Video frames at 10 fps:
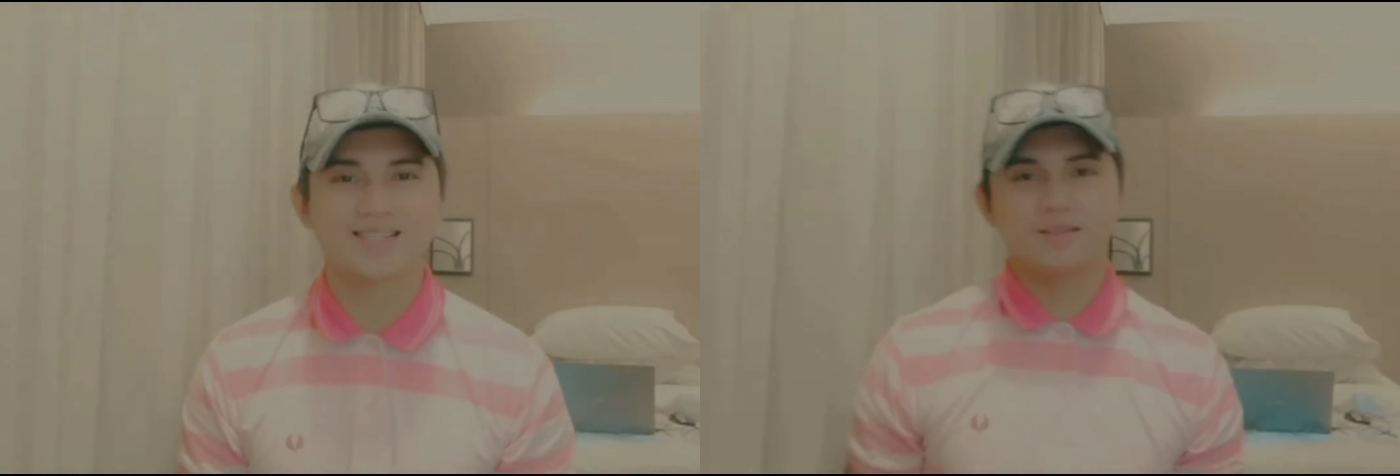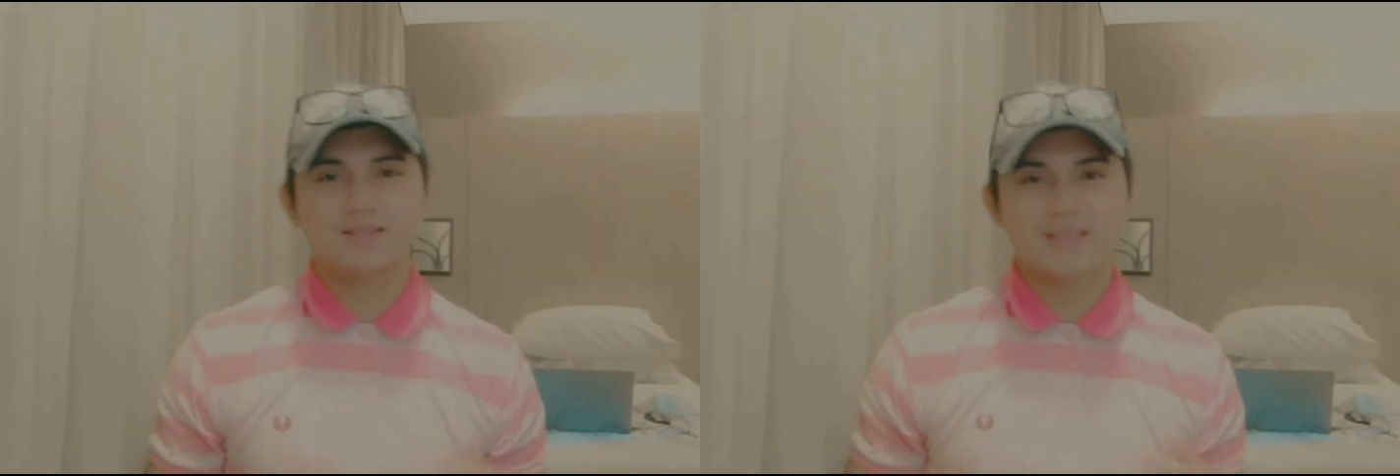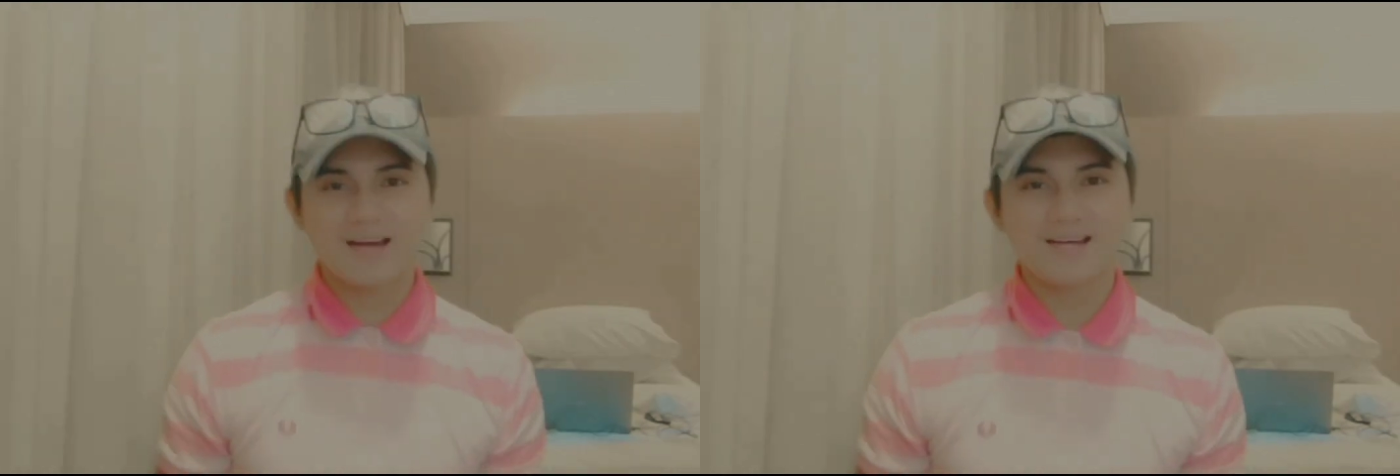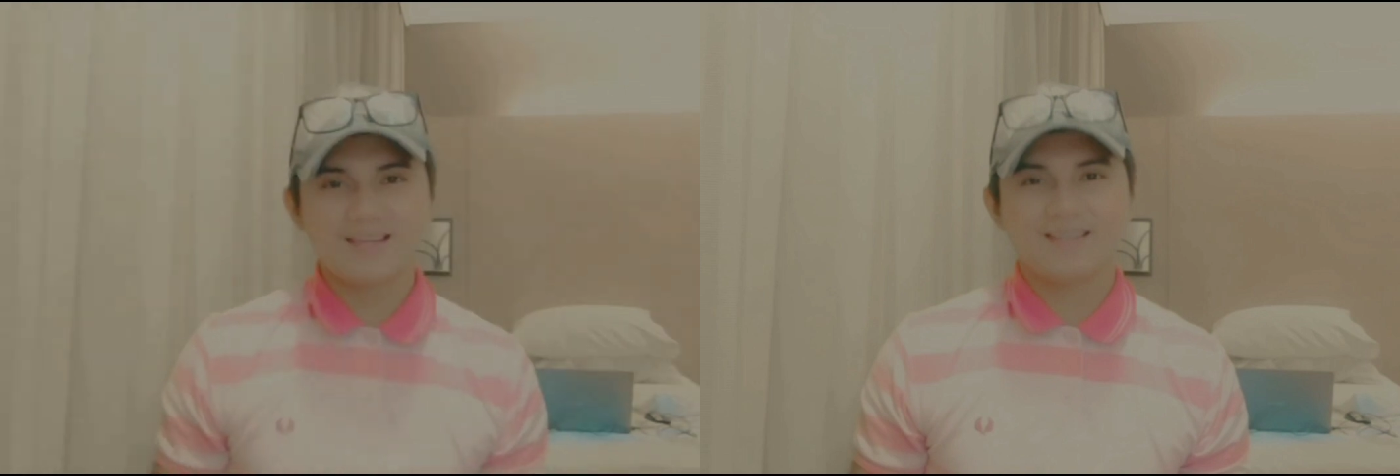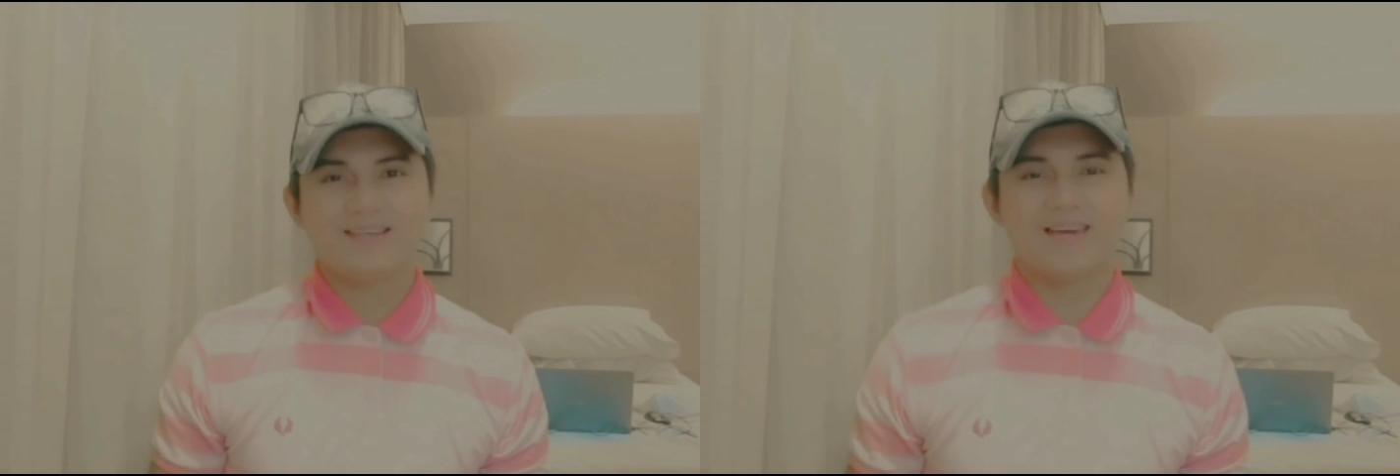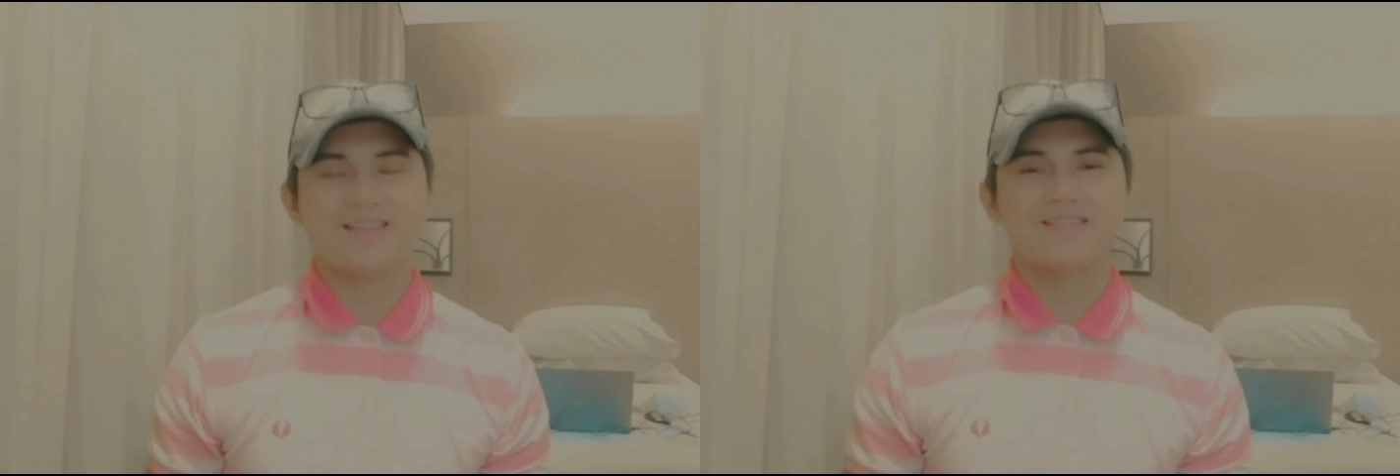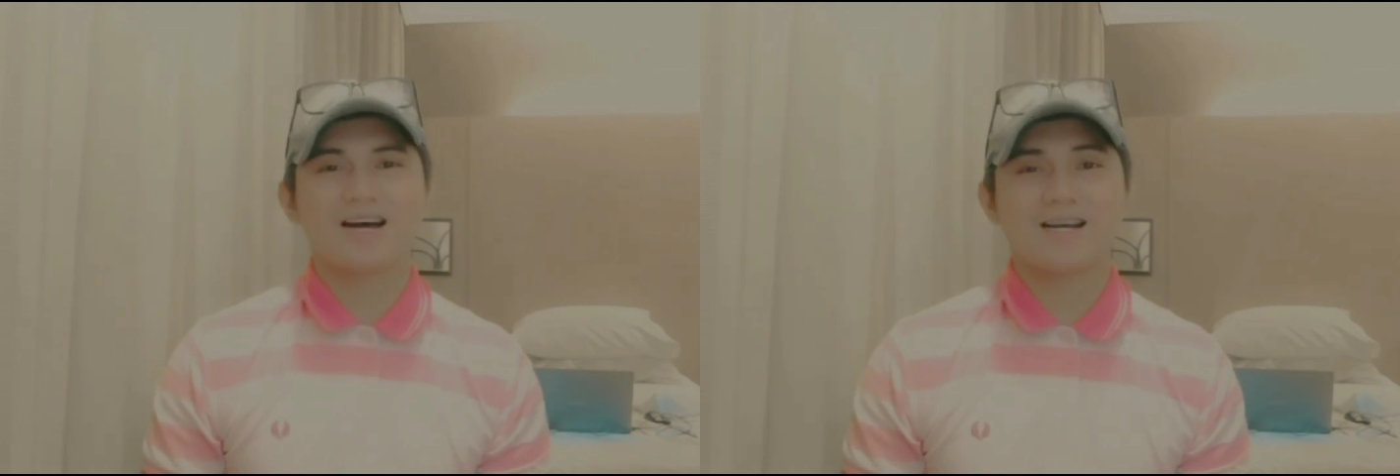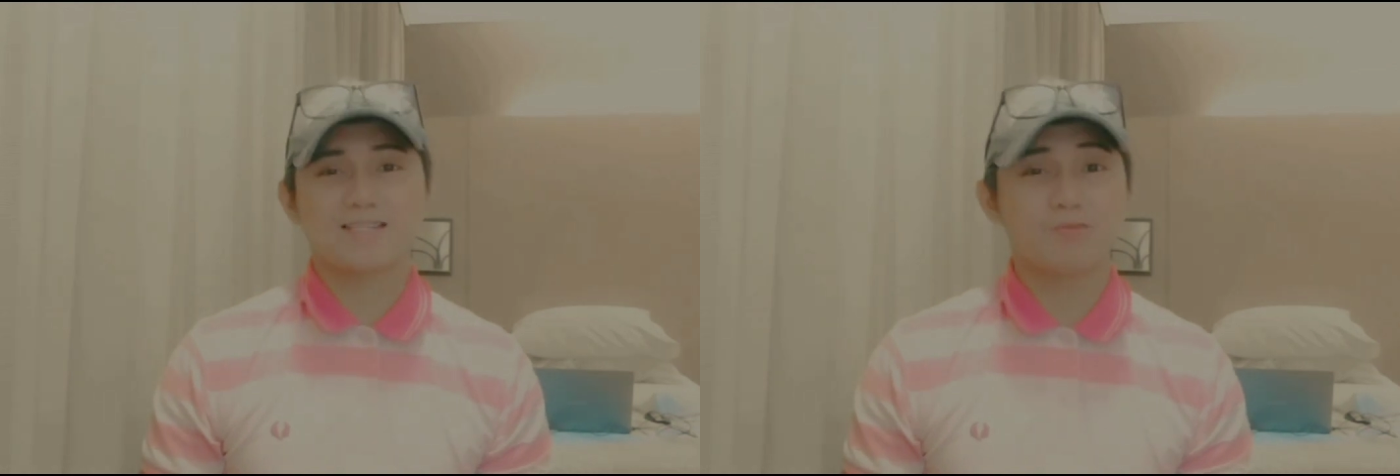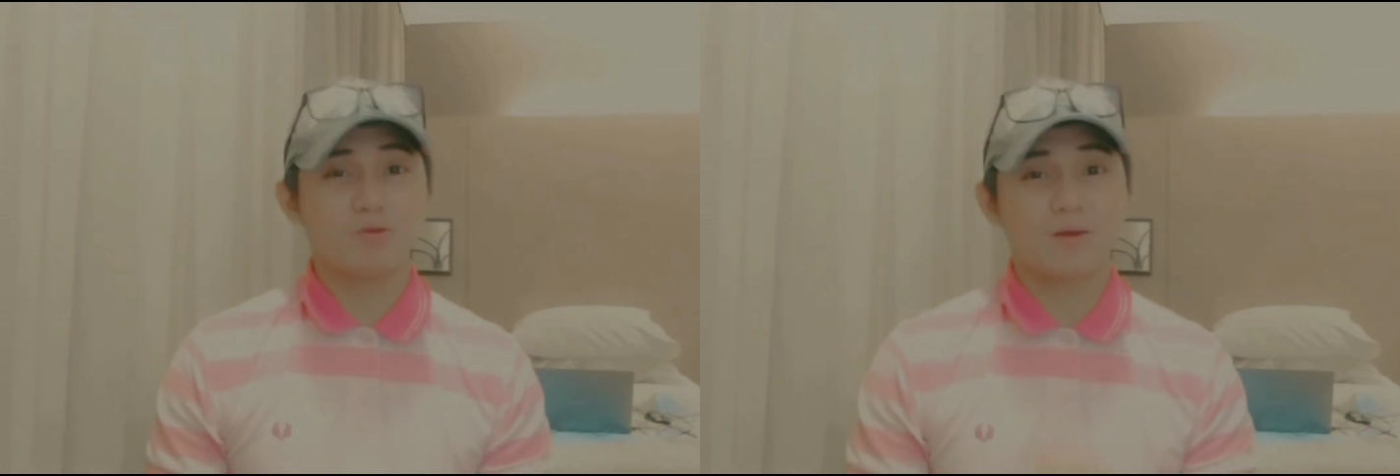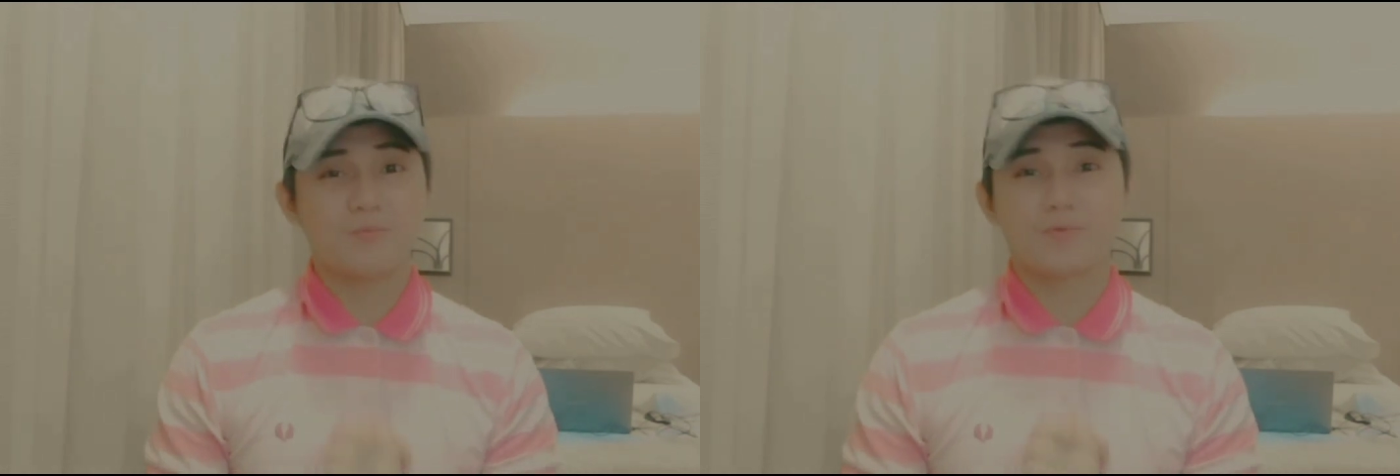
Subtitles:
Yeah, and some of my